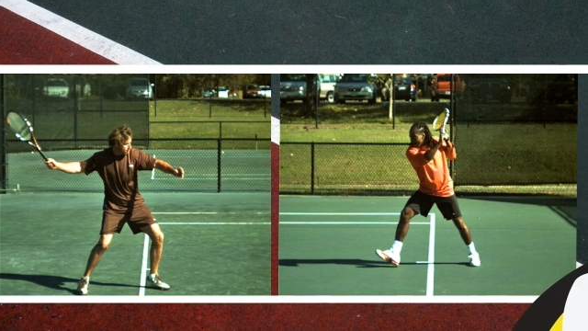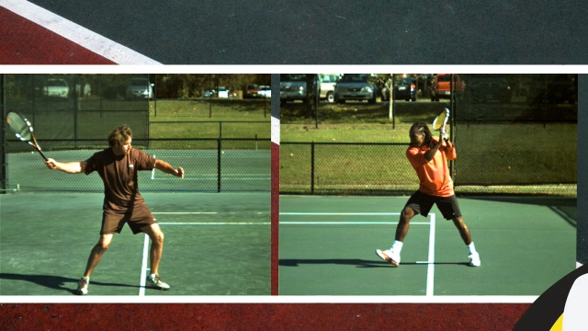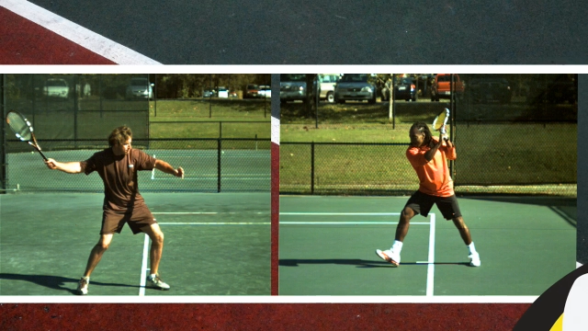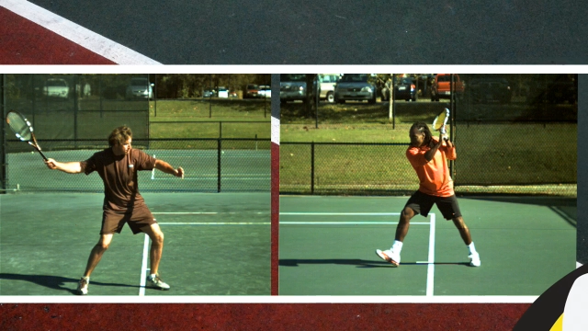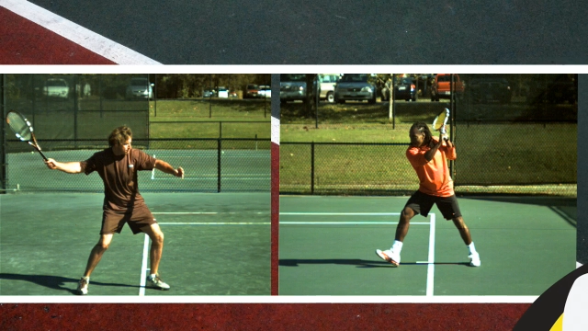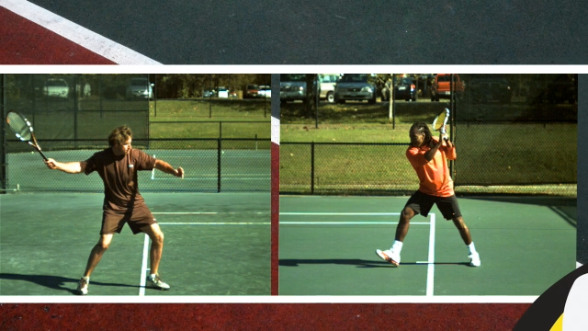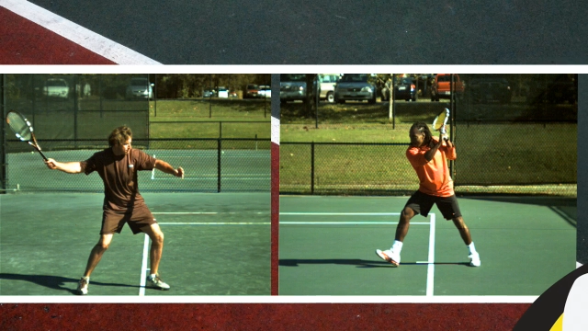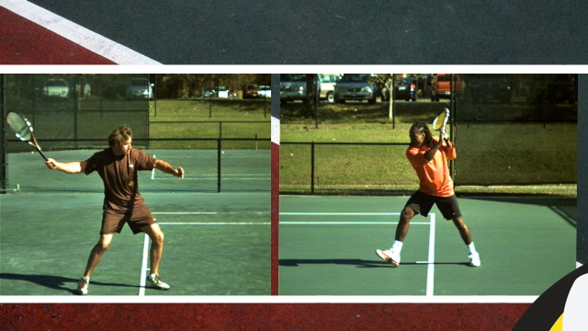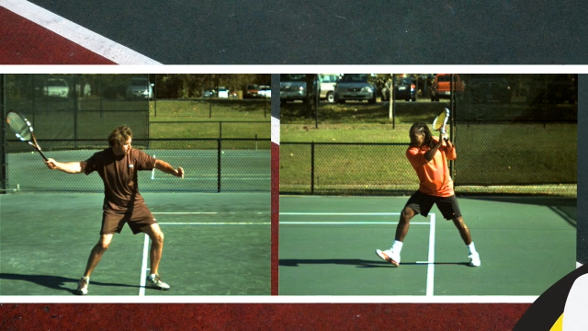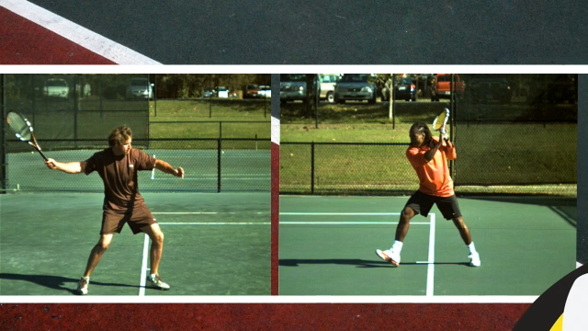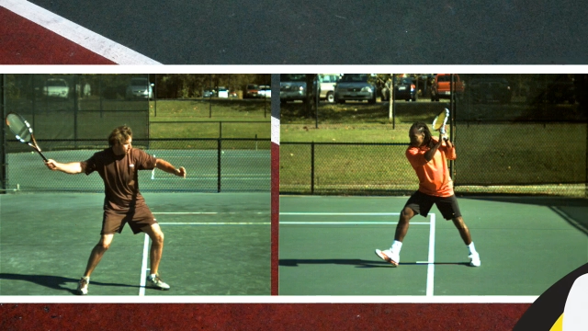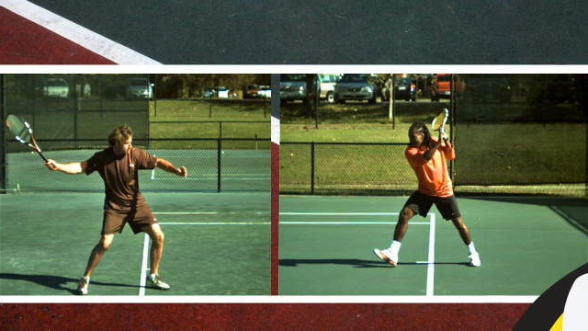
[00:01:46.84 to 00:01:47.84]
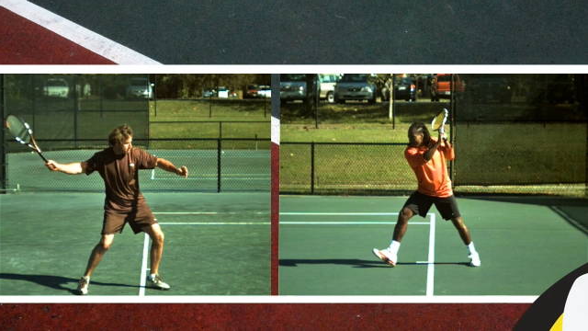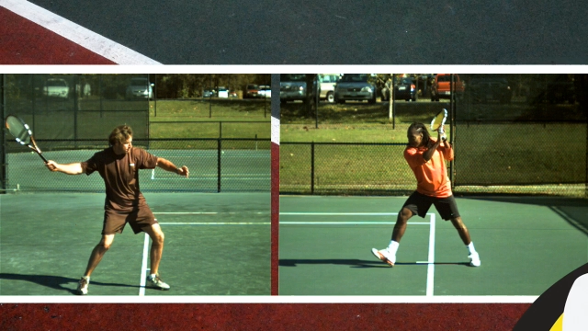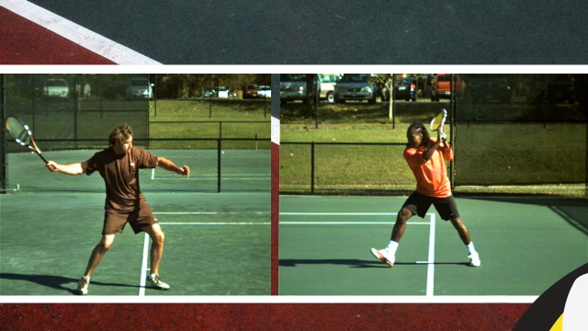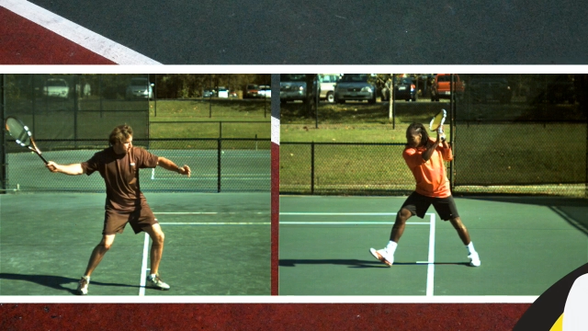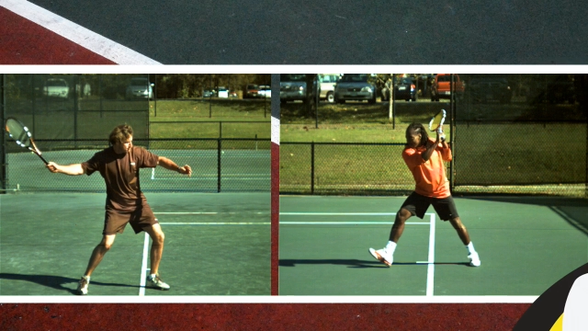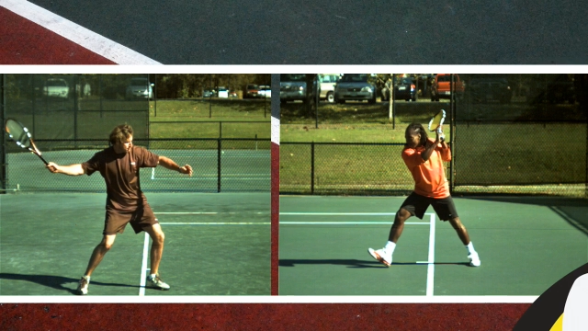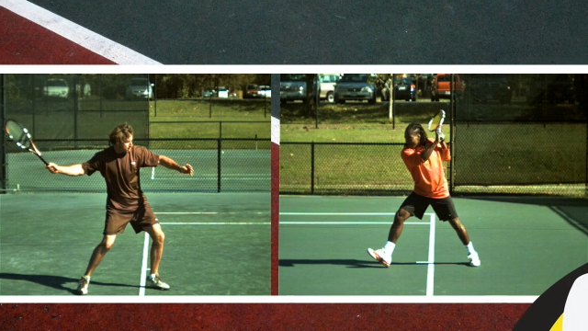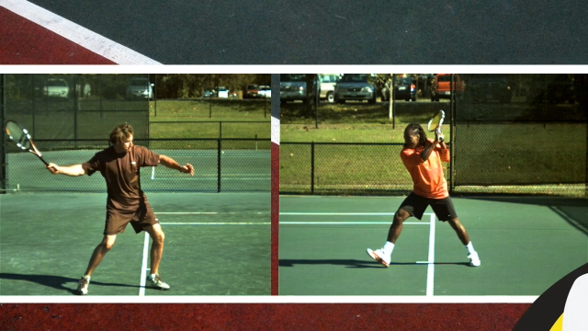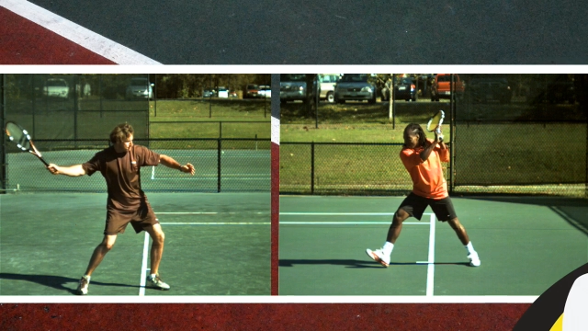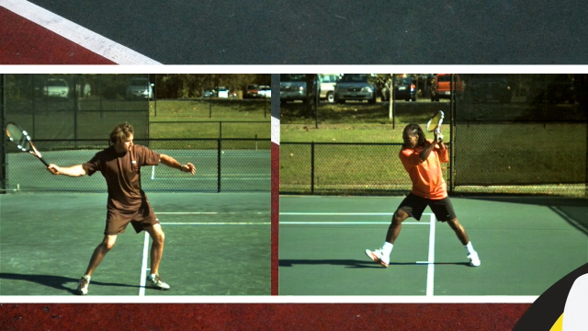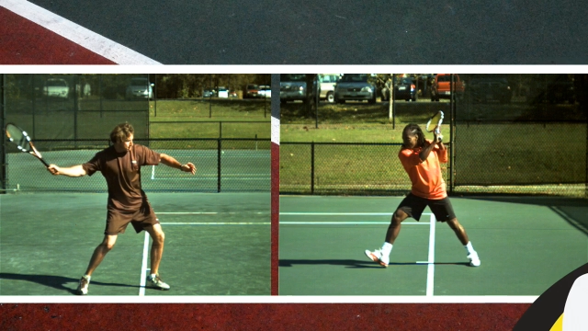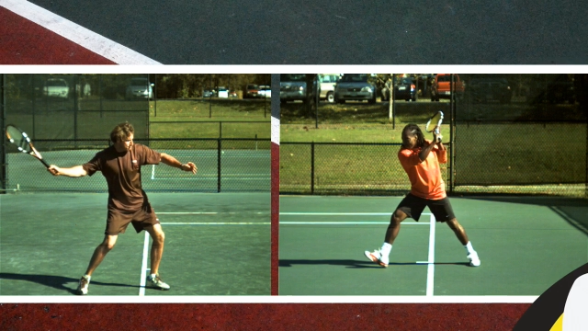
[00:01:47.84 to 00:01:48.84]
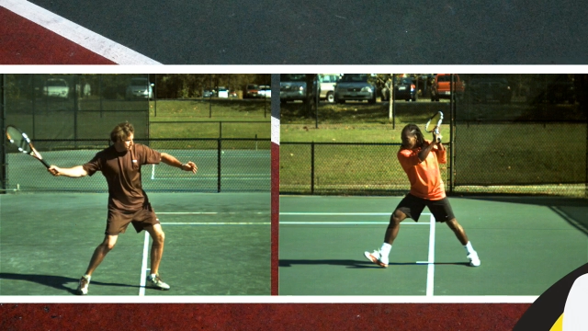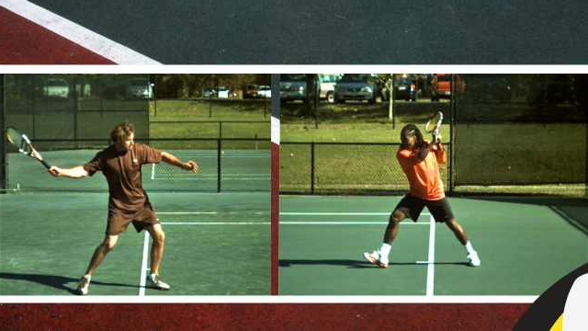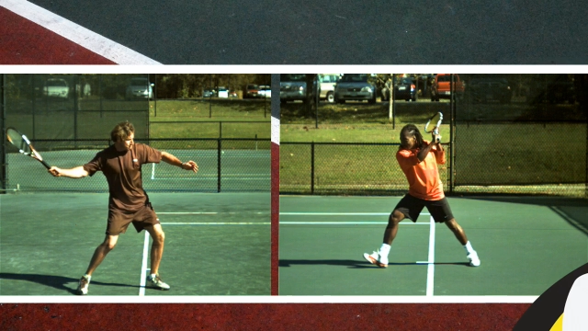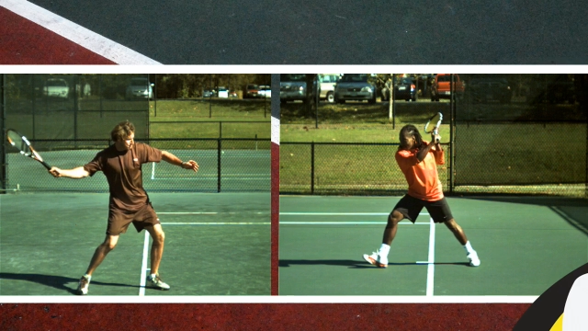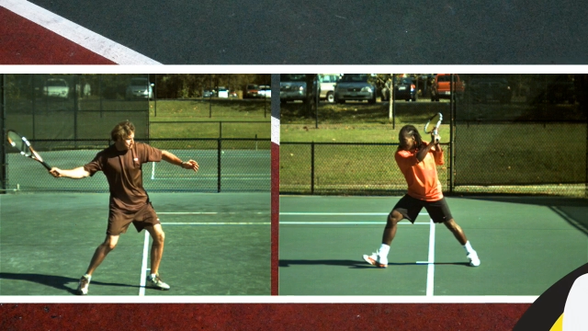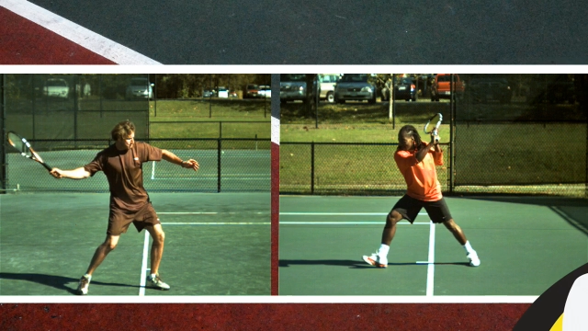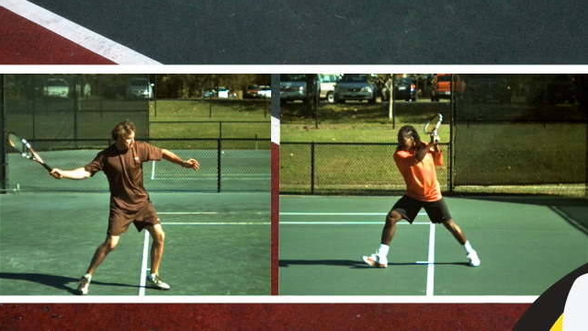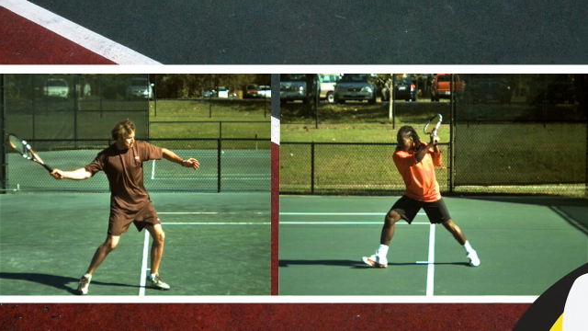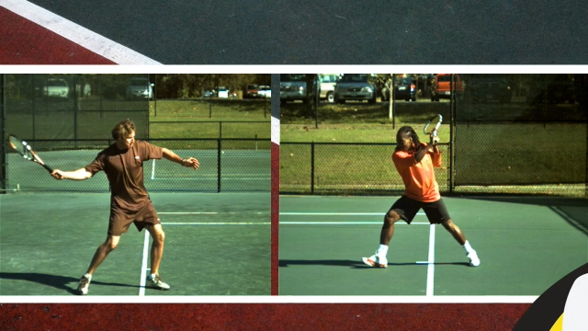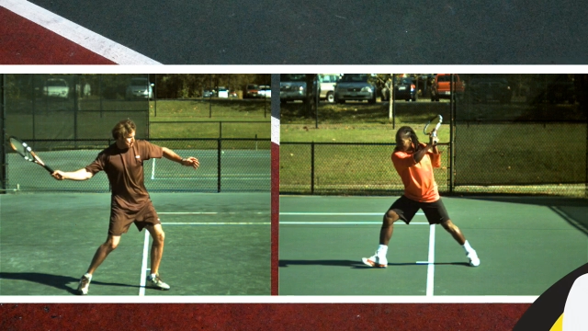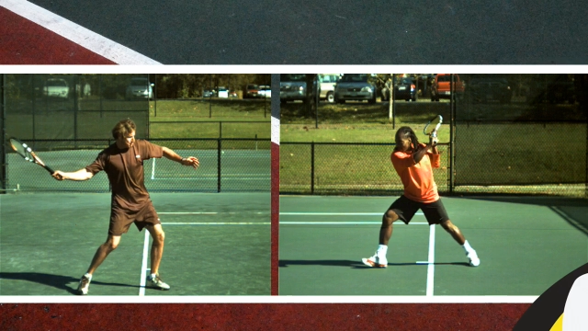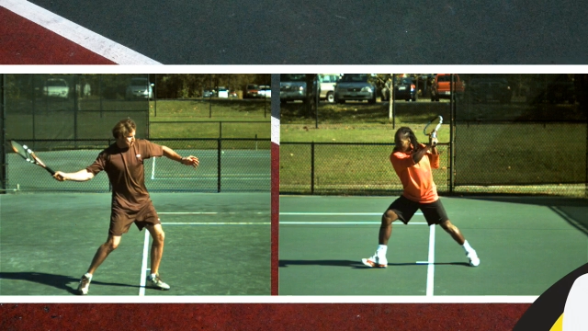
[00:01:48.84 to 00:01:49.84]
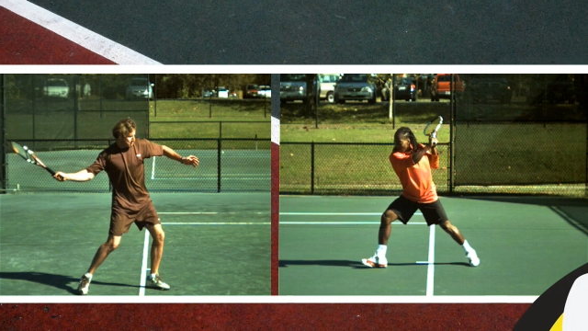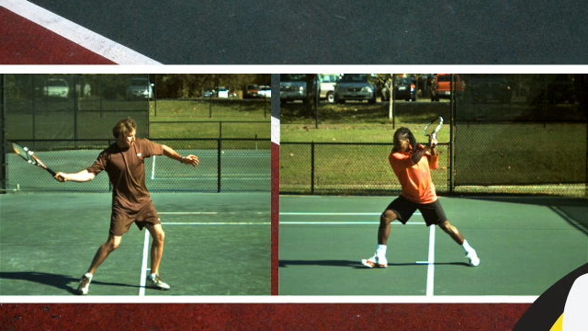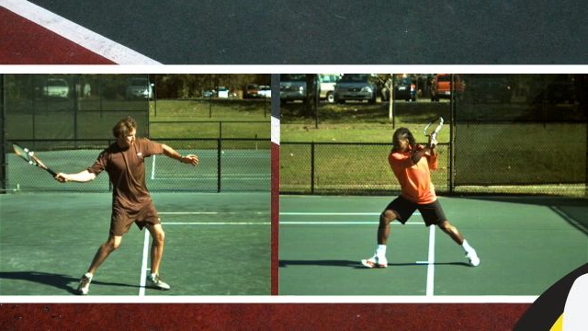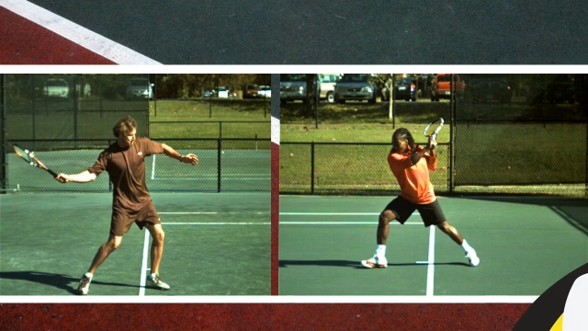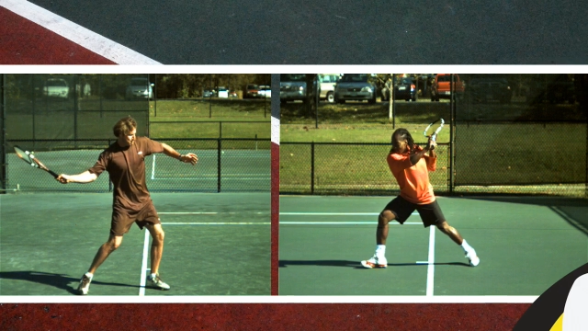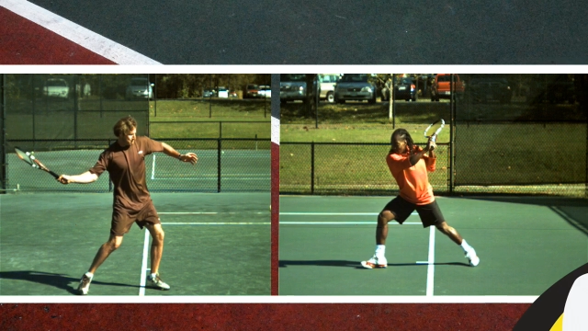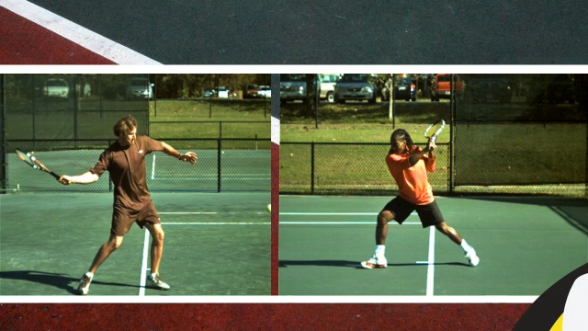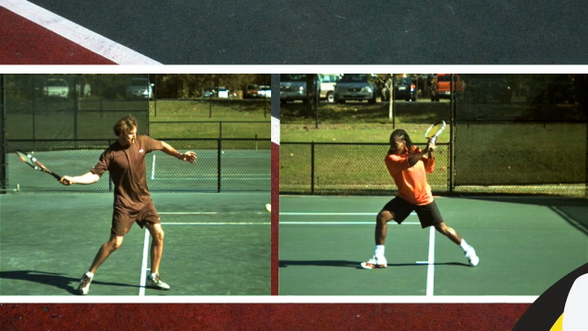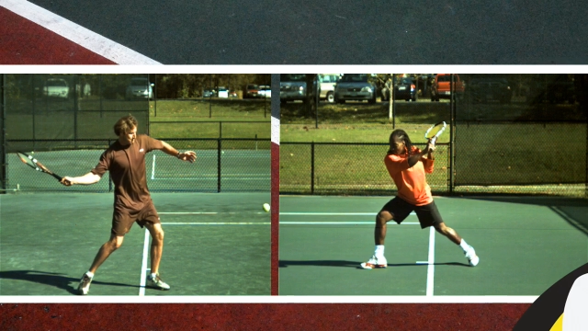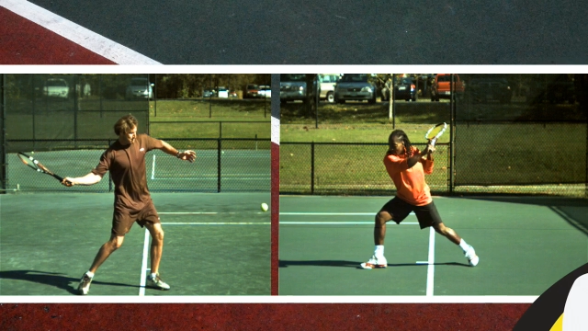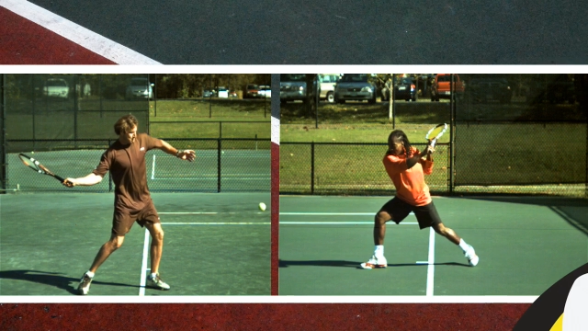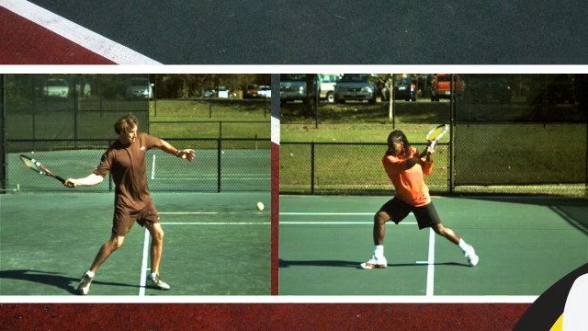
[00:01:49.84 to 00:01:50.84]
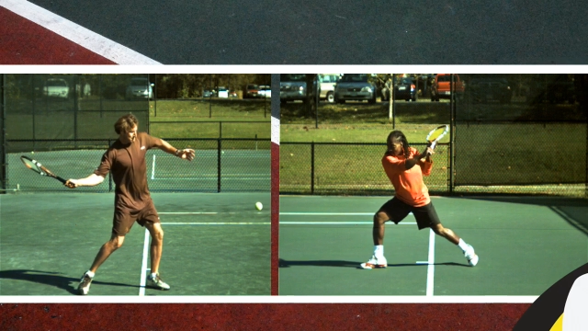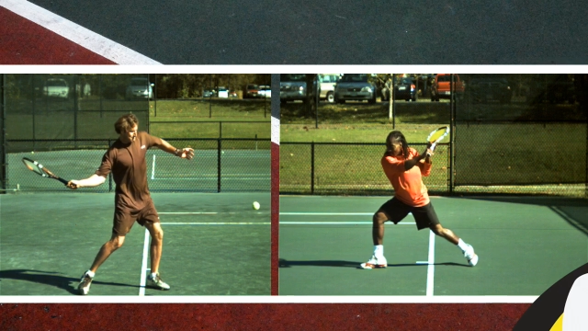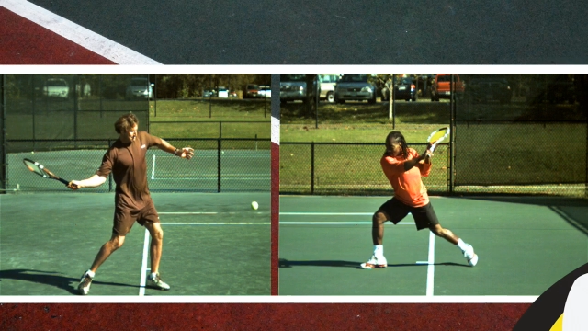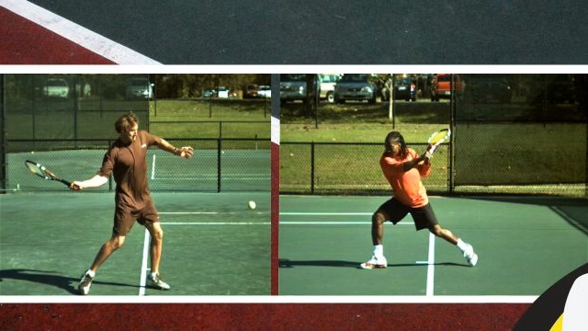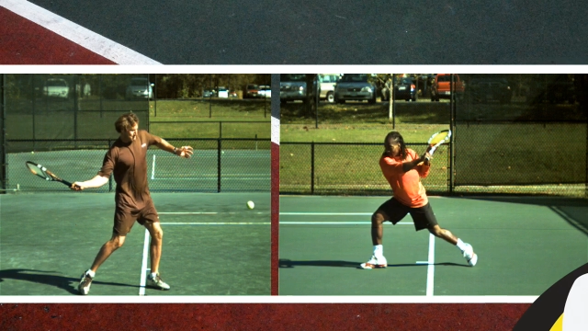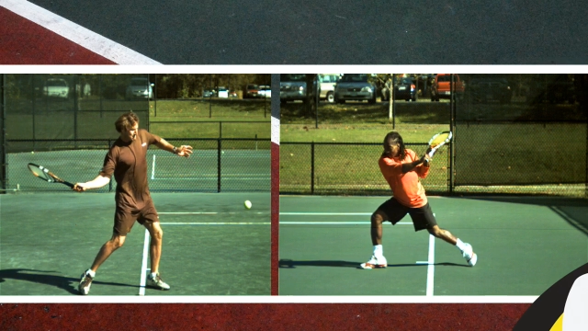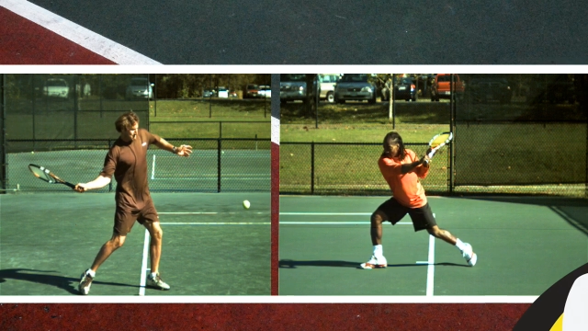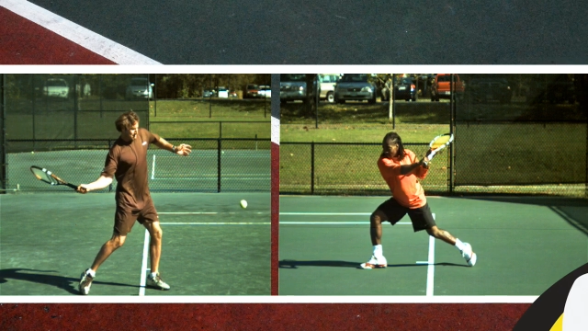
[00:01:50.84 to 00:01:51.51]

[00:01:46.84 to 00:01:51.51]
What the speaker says: (no speaker visible)